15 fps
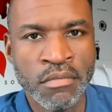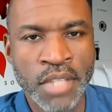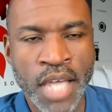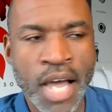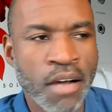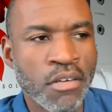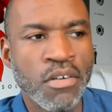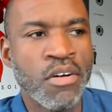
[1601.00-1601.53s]

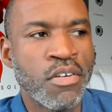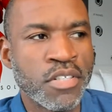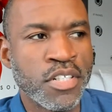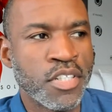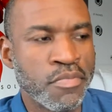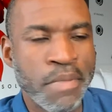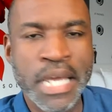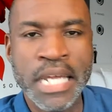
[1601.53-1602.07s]
The alcohol
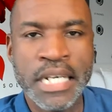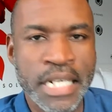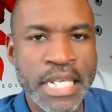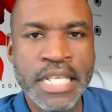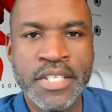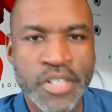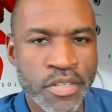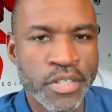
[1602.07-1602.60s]
just made it
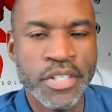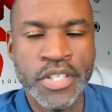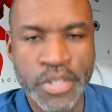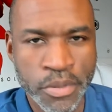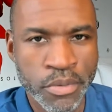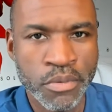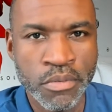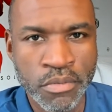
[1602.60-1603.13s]
easier to
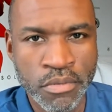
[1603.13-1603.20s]
do.